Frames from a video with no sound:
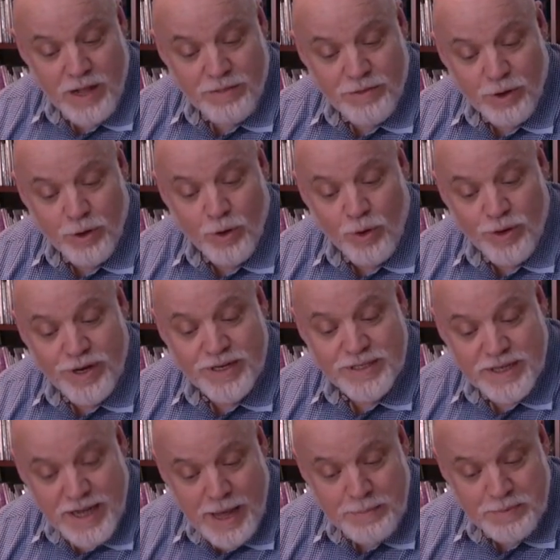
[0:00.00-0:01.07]
the Lord has
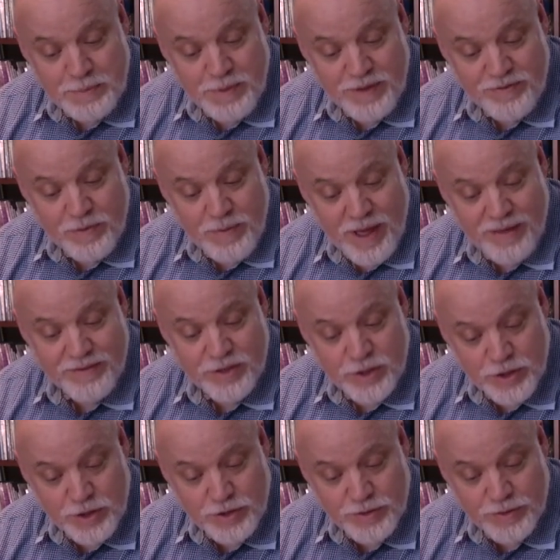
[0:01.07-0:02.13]
kept me from having
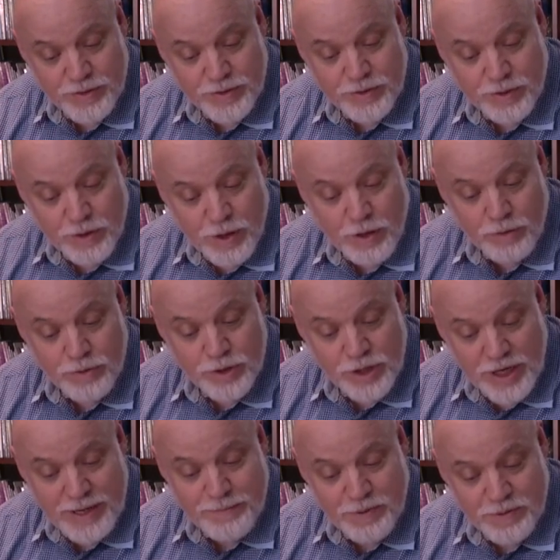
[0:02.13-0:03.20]
children, so go
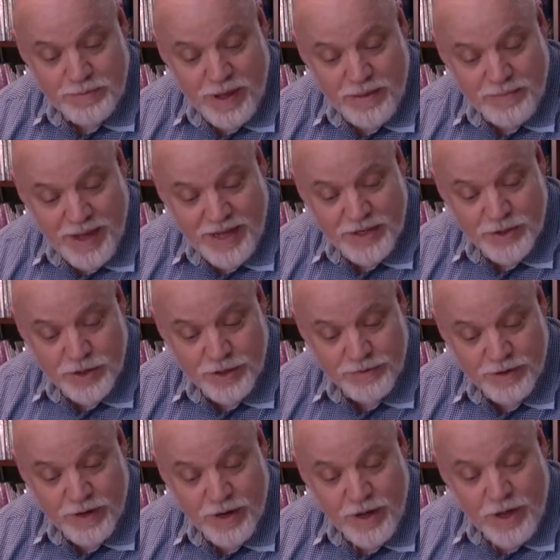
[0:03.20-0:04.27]
sleep with my
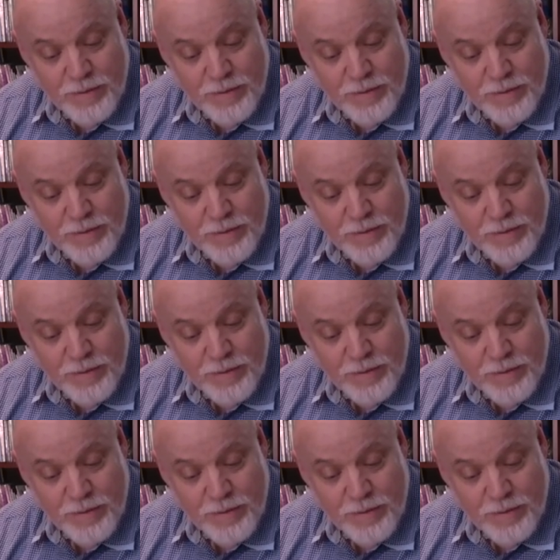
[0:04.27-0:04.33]
maidservant.